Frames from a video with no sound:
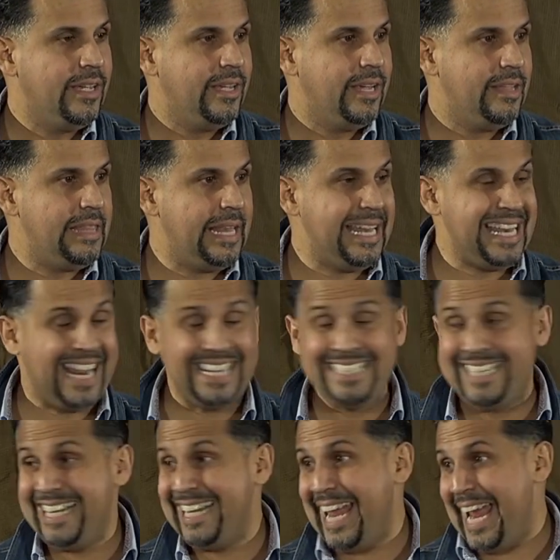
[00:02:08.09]
And then in
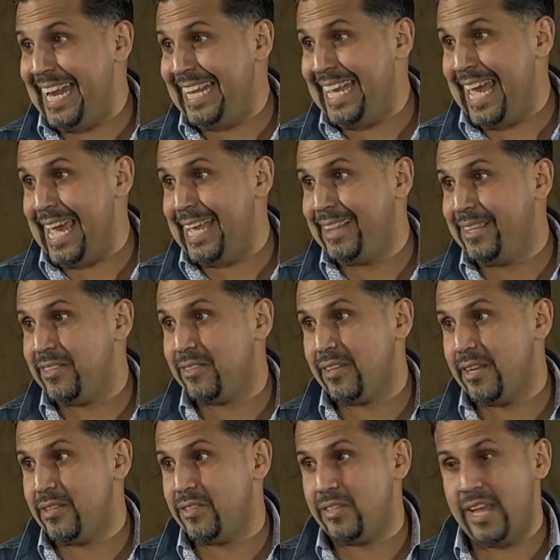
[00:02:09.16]
1988, the son
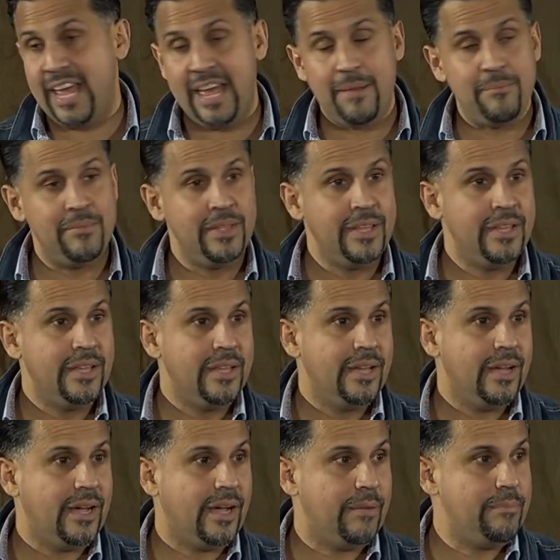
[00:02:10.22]
of Sam
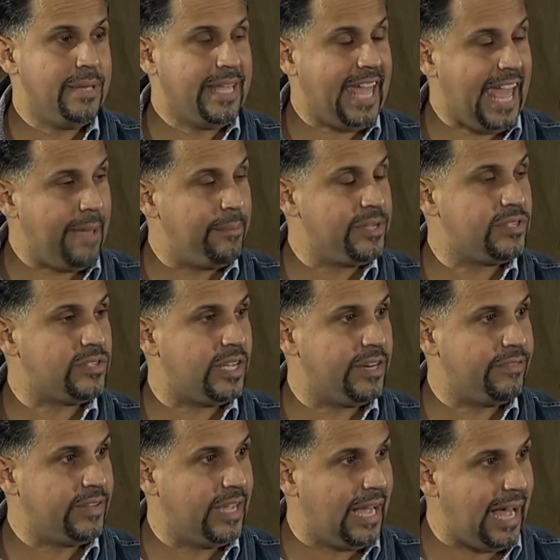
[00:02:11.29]
uh, became a son
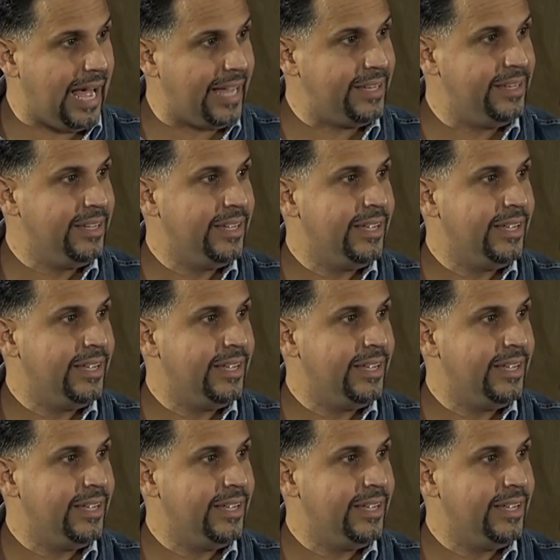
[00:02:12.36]
of God.